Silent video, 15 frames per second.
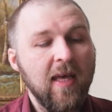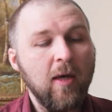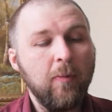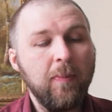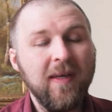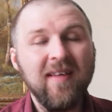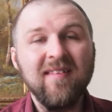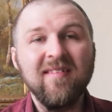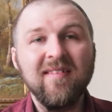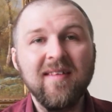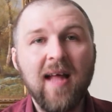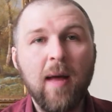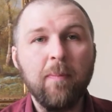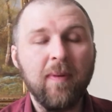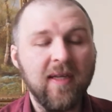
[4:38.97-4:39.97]
It'll be
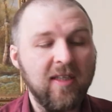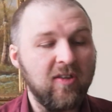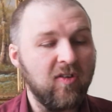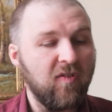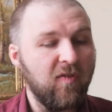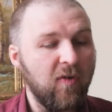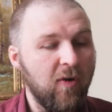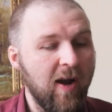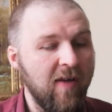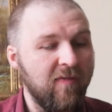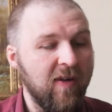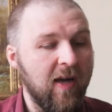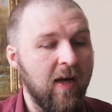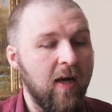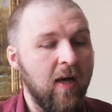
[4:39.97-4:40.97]
established
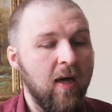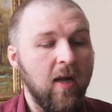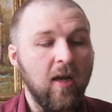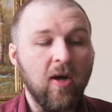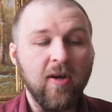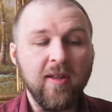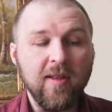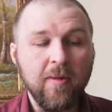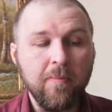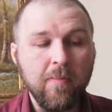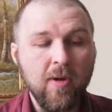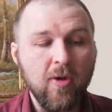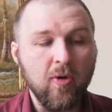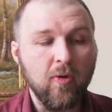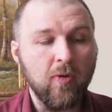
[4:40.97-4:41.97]
forever like the
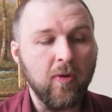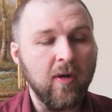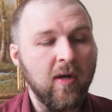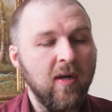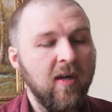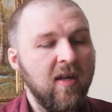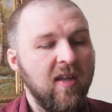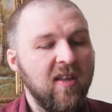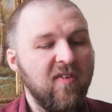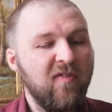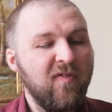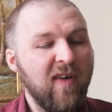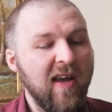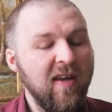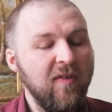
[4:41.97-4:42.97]
moon, the
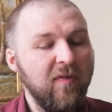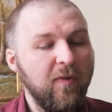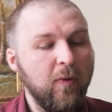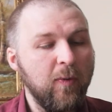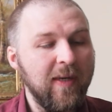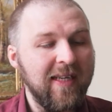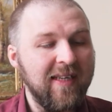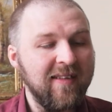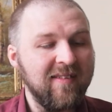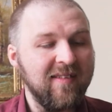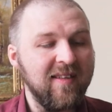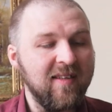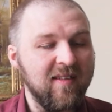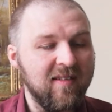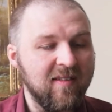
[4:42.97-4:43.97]
faithful
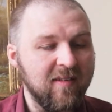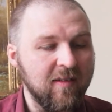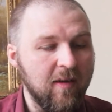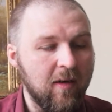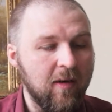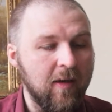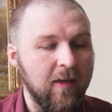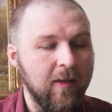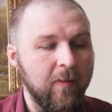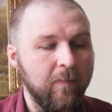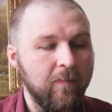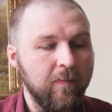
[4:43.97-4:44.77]
witness in the sky.